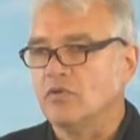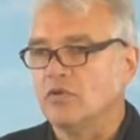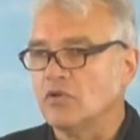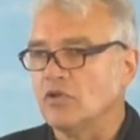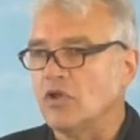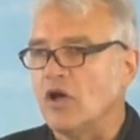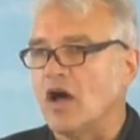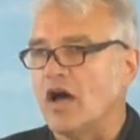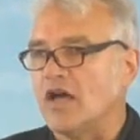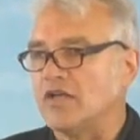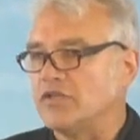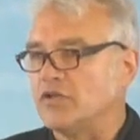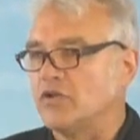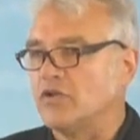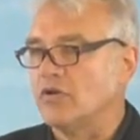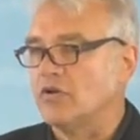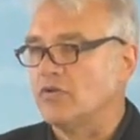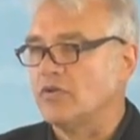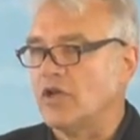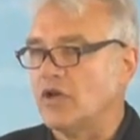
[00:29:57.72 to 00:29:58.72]
laws that
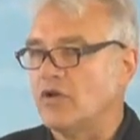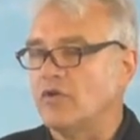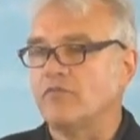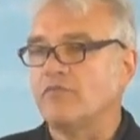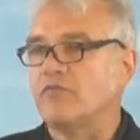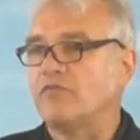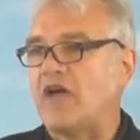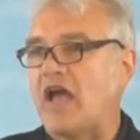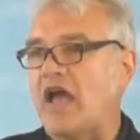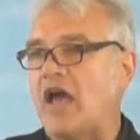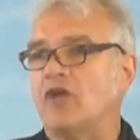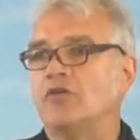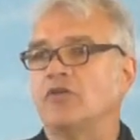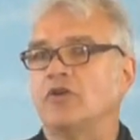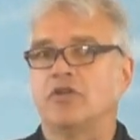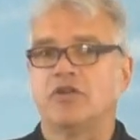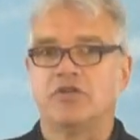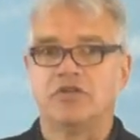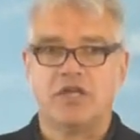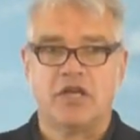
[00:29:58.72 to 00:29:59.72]
are found
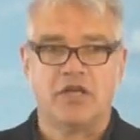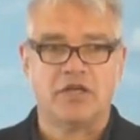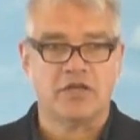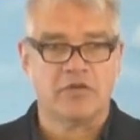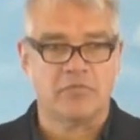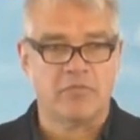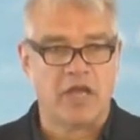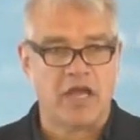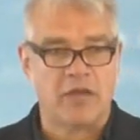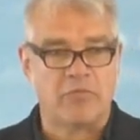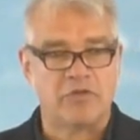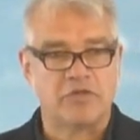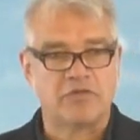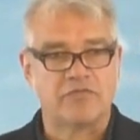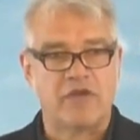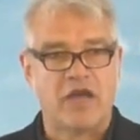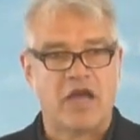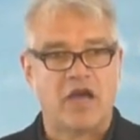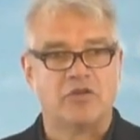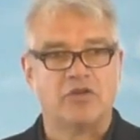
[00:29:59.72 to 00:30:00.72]
on the Ten Commandments,
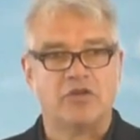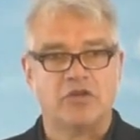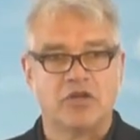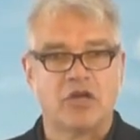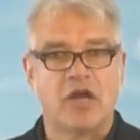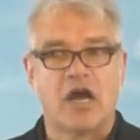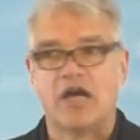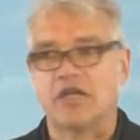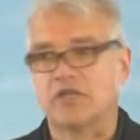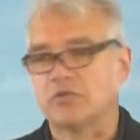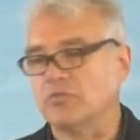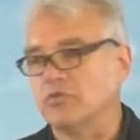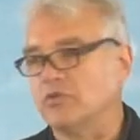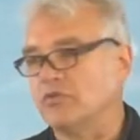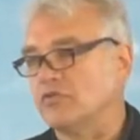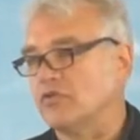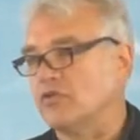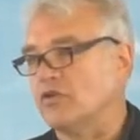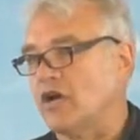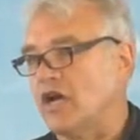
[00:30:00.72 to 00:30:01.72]
found in the gospel
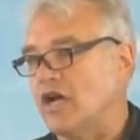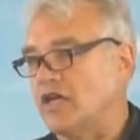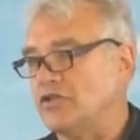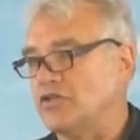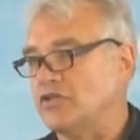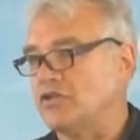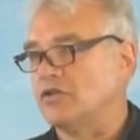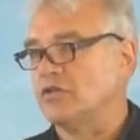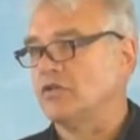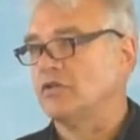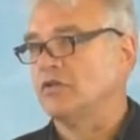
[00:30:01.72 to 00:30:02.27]
of Christ,